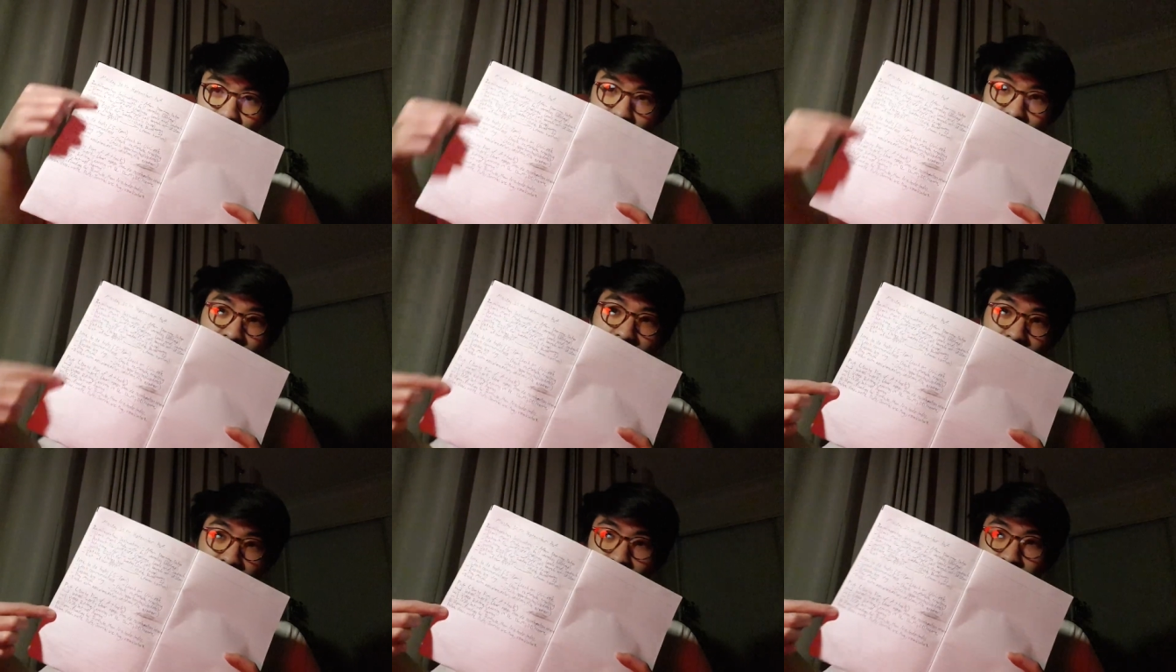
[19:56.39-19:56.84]

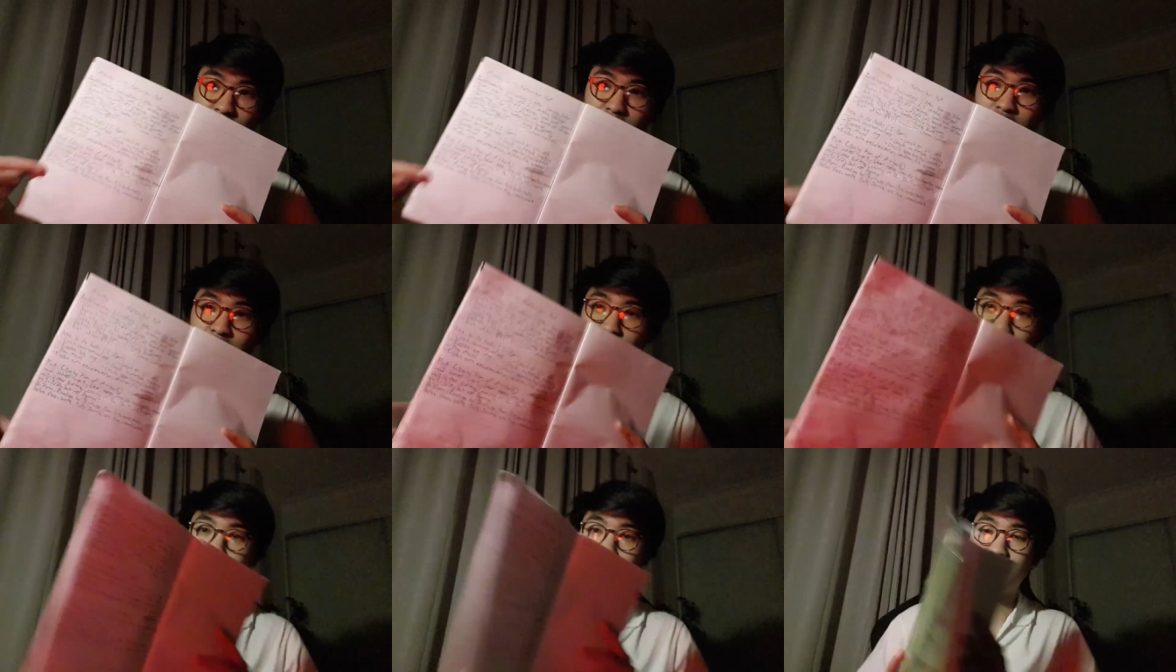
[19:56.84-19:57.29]
That
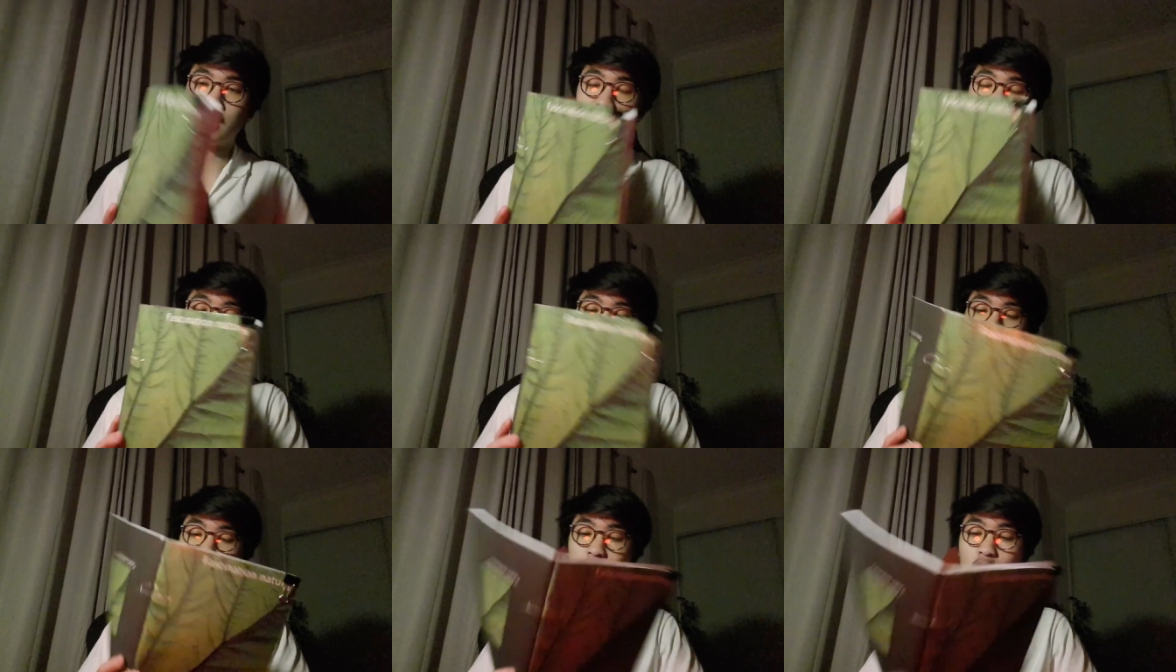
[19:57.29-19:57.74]
is
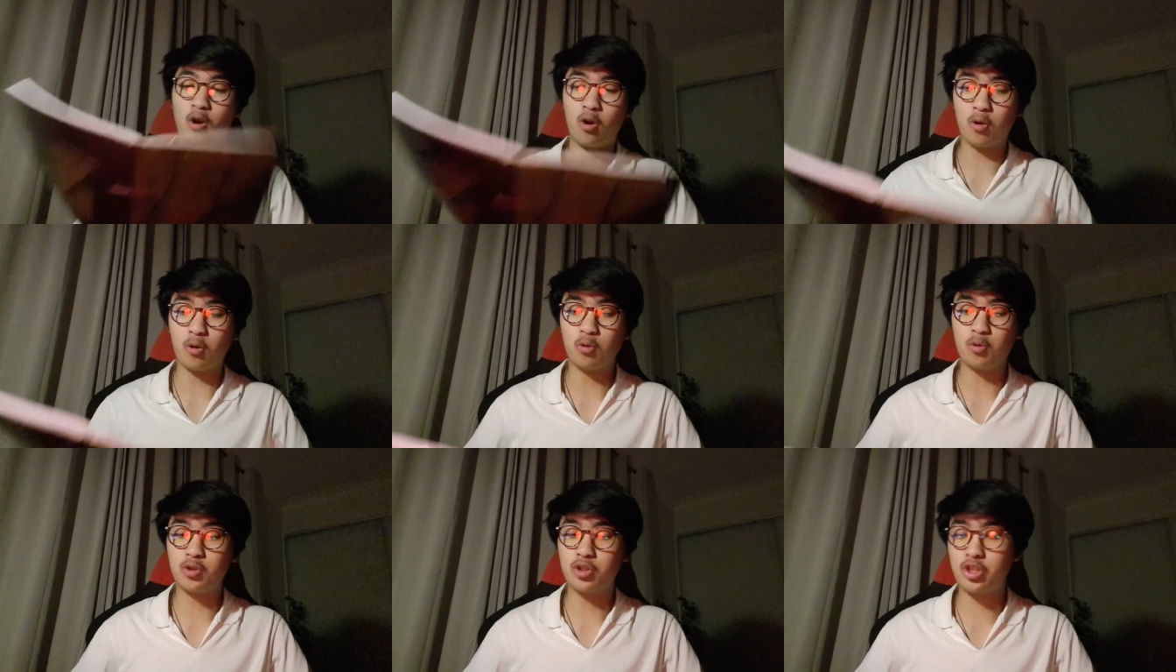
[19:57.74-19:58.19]
a
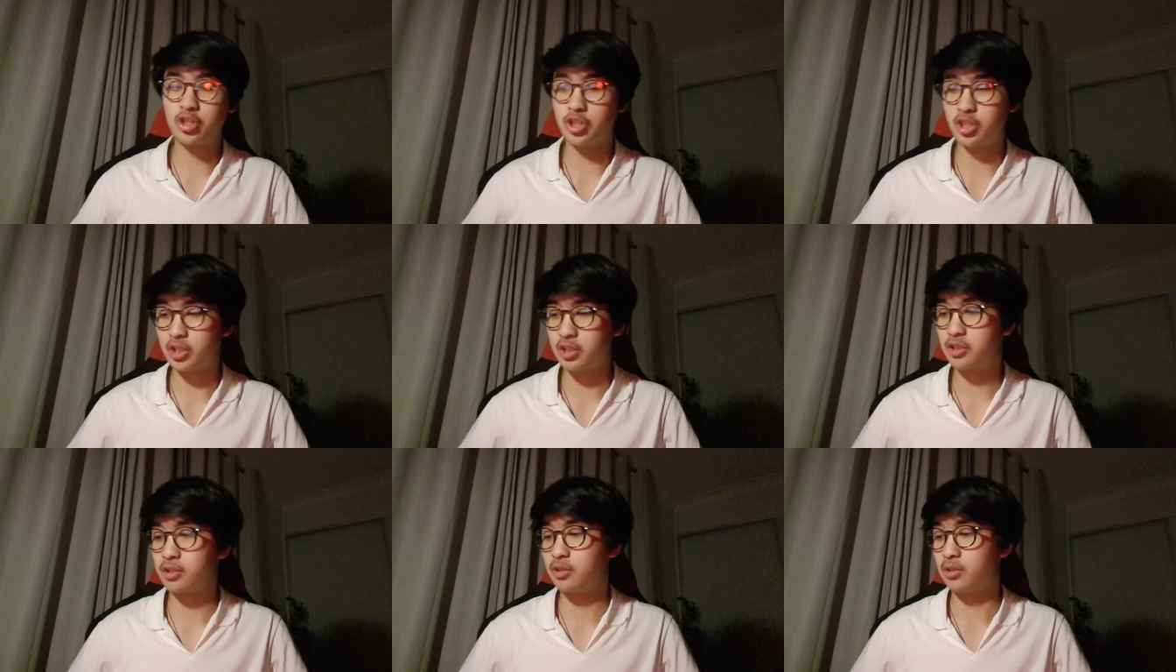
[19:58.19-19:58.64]
whole
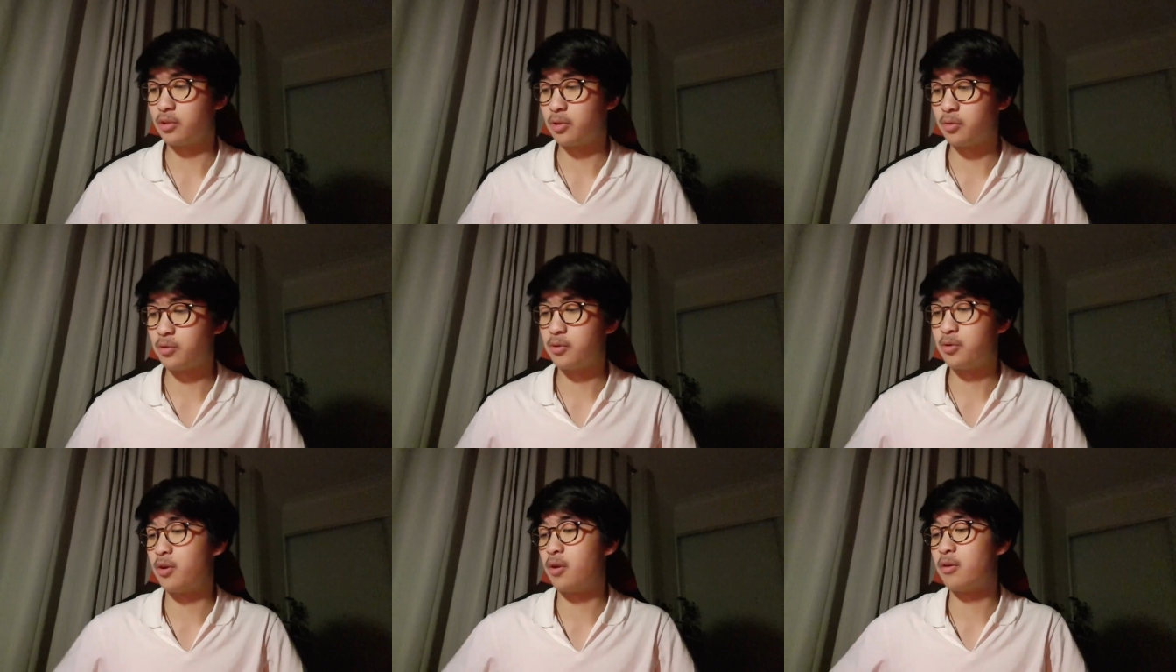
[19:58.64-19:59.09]

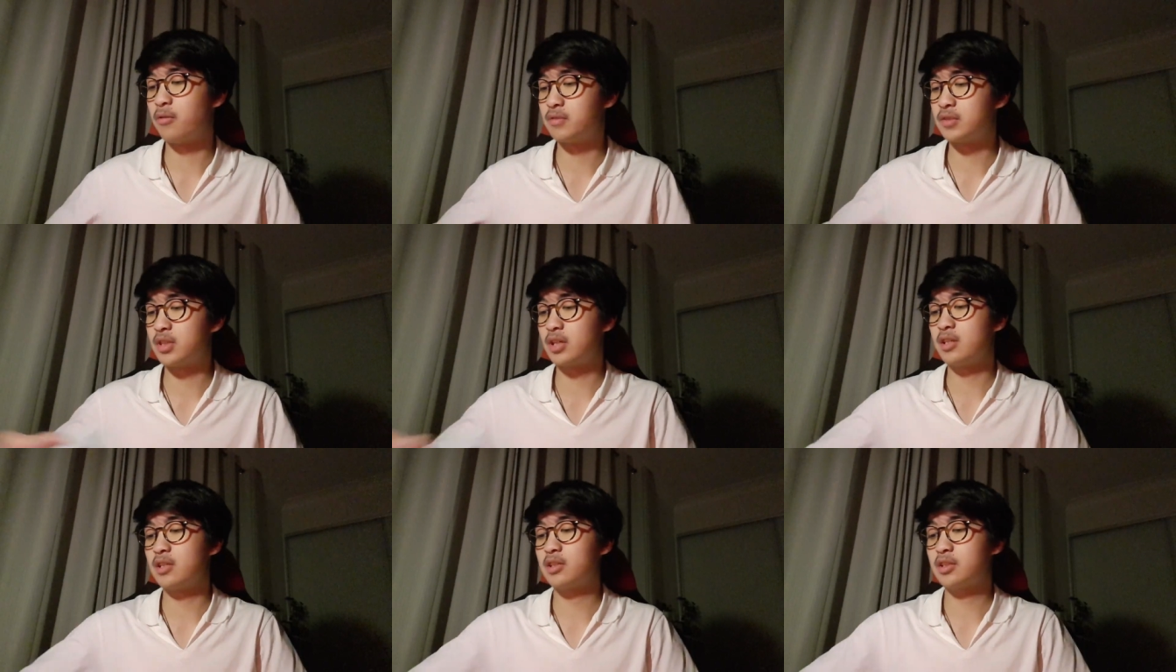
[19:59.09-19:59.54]
shitload of
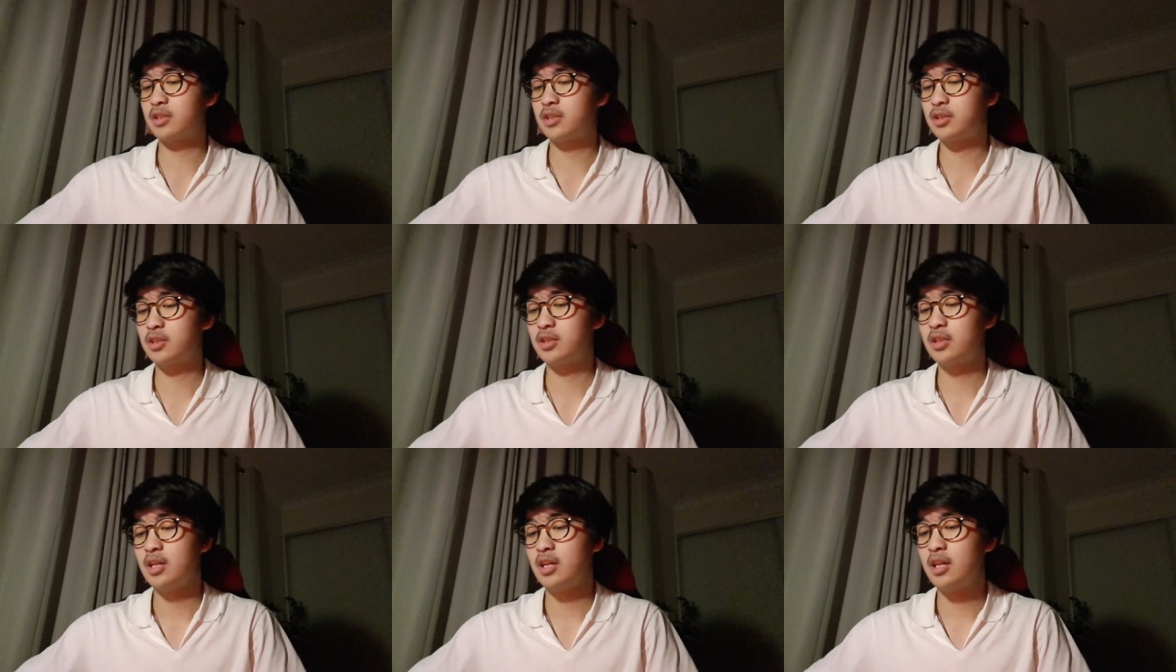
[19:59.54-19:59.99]

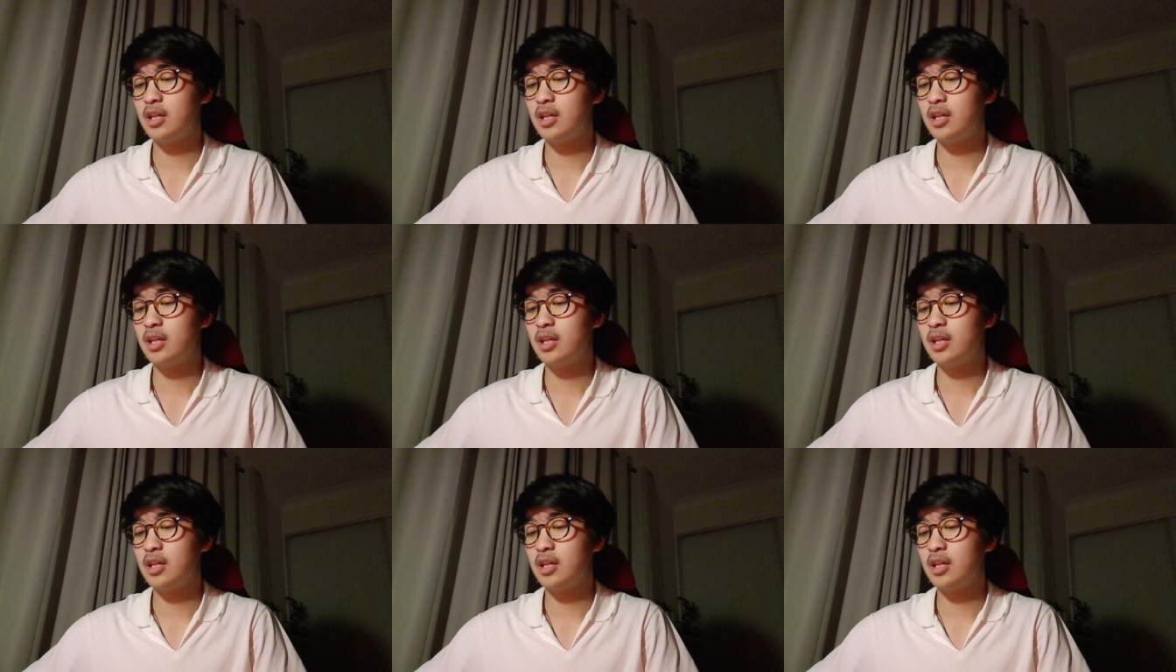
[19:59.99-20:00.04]
tasks